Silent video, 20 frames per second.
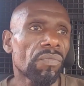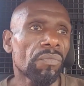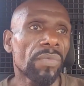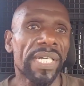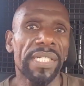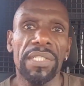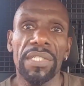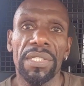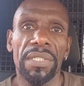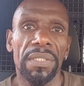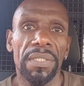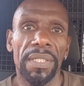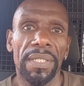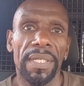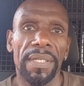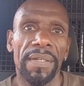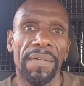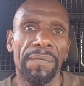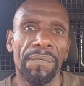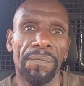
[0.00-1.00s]
which
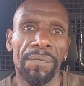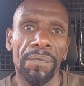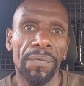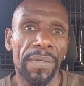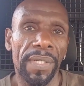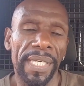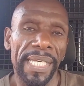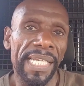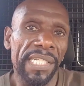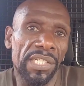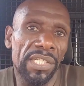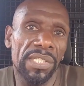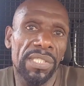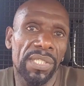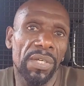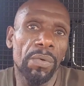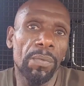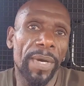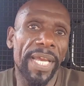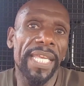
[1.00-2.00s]
is
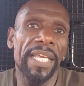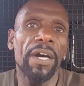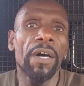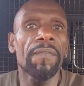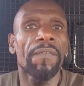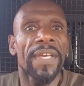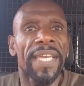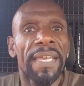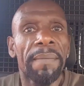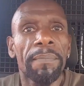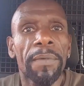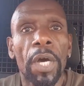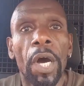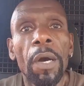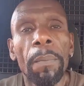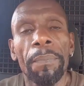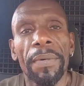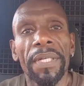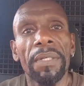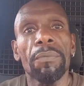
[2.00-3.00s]
just a way of him
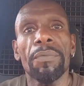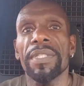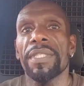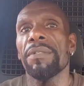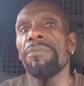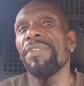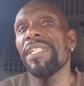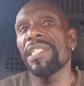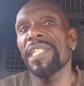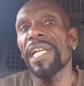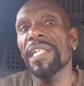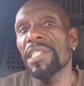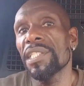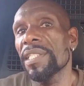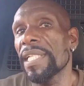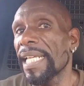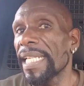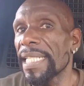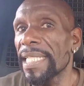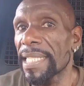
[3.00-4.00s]
coping with the
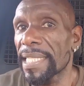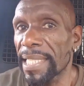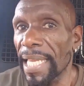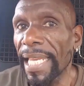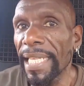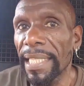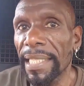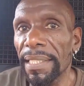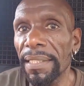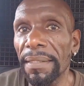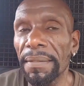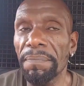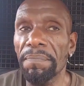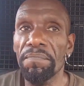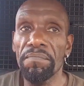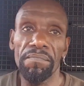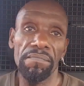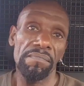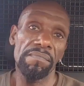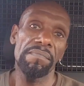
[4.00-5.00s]
rejection that he's taken.
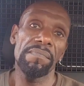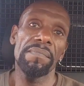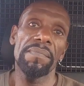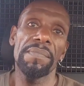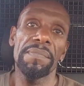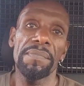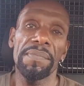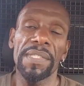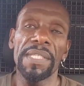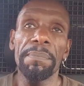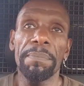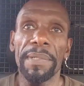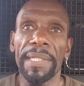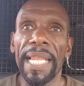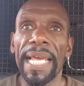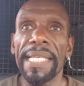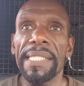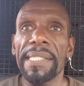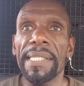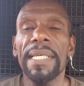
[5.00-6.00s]

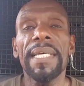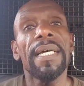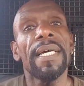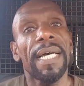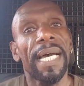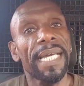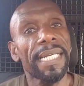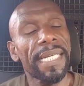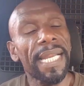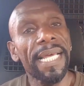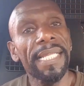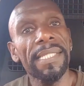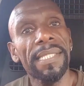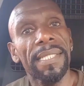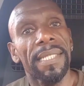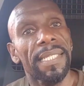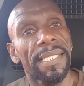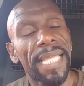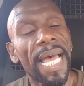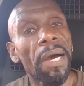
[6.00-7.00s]
Simple as. And
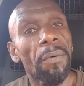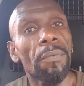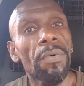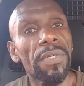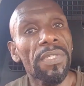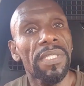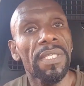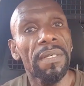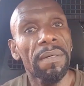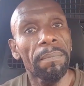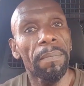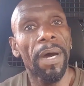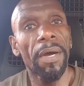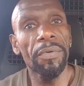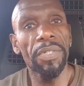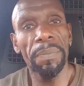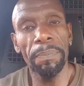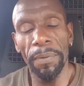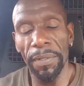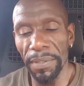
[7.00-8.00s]
that was my
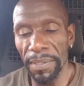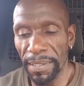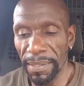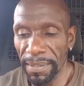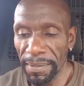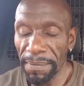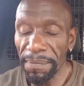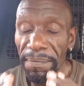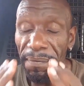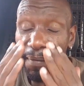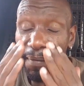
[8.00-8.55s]
response.